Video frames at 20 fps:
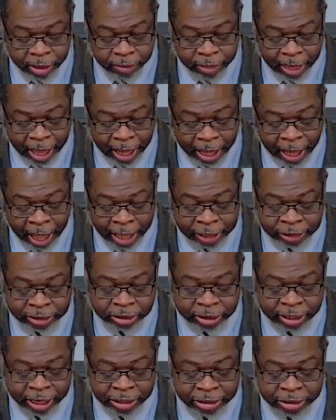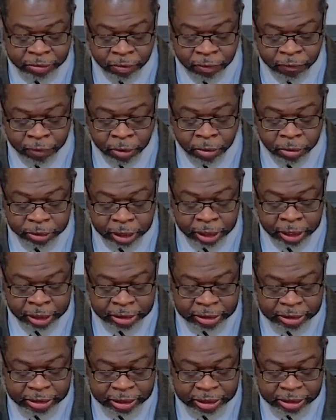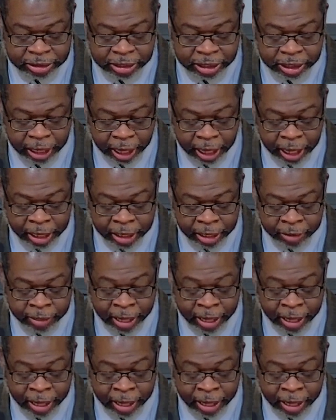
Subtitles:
that had staged a revolt in 1680